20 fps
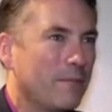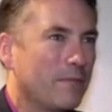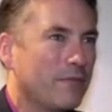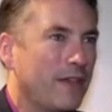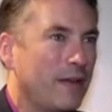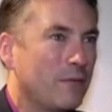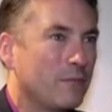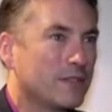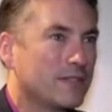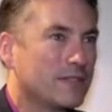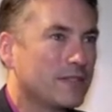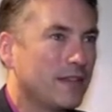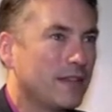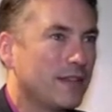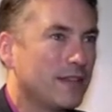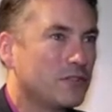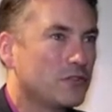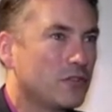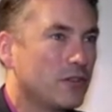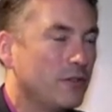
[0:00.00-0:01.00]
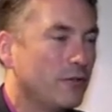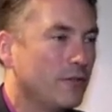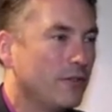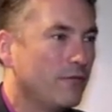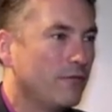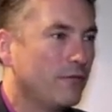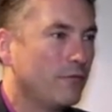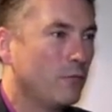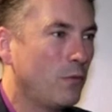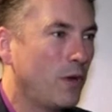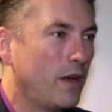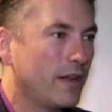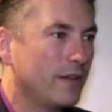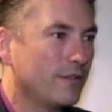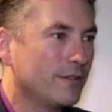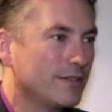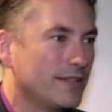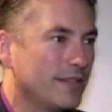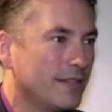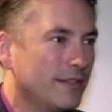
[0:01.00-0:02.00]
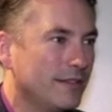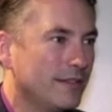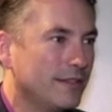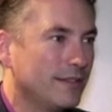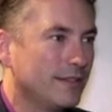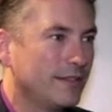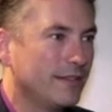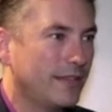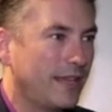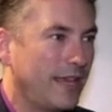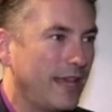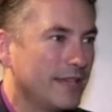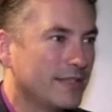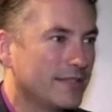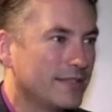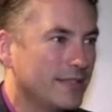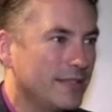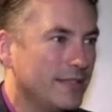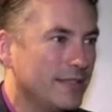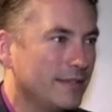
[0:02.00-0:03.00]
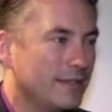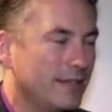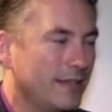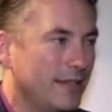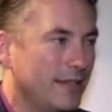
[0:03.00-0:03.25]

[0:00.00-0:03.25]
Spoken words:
That was certainly true of Wilde in the case in